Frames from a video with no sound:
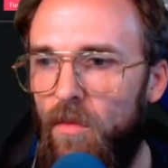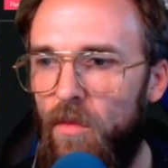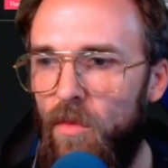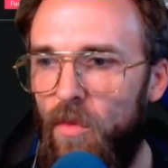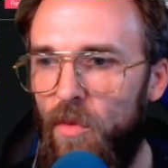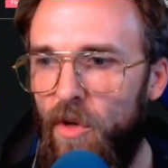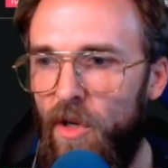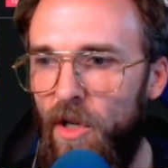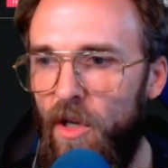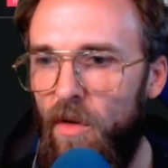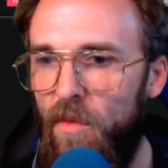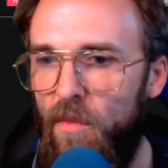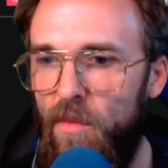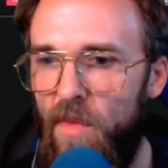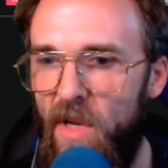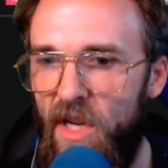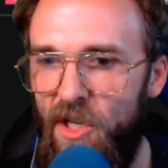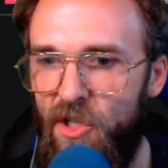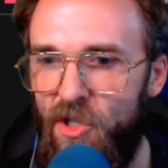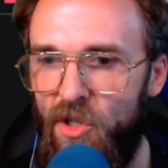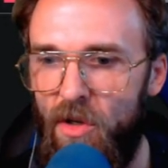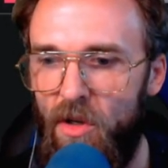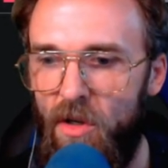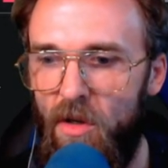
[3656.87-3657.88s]
We're getting
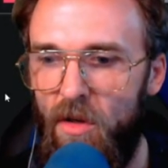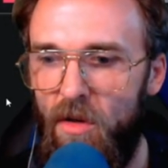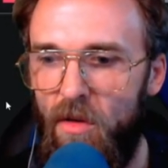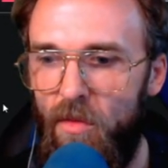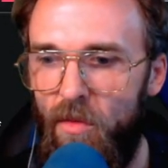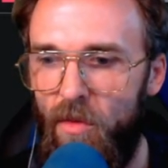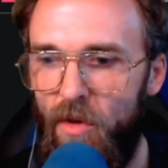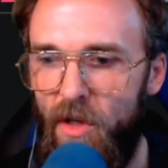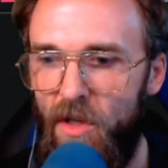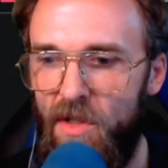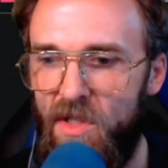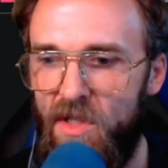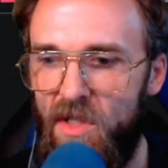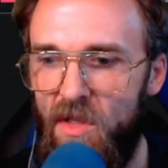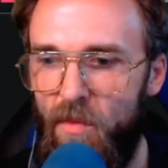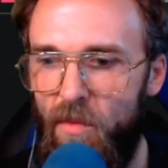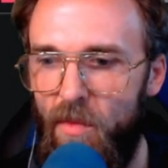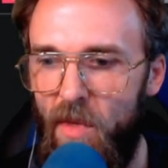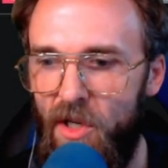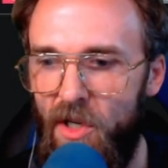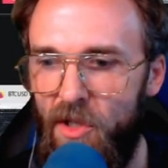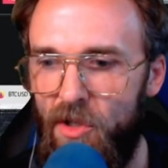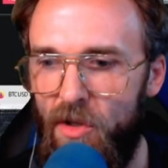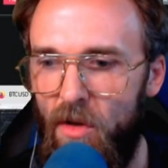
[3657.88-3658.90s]
major, we're getting some
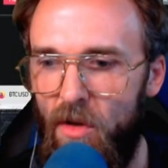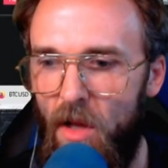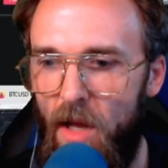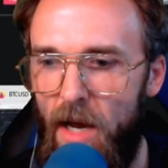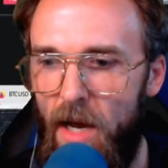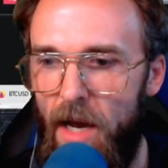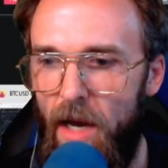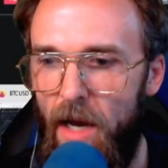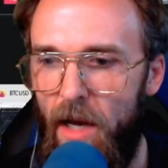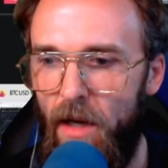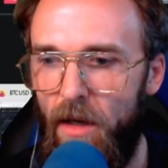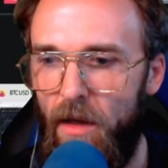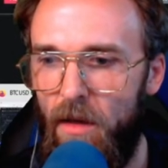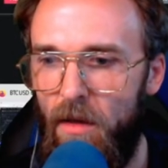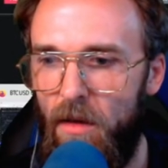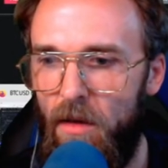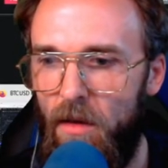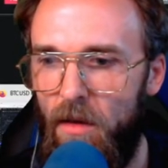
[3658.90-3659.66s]
major lag.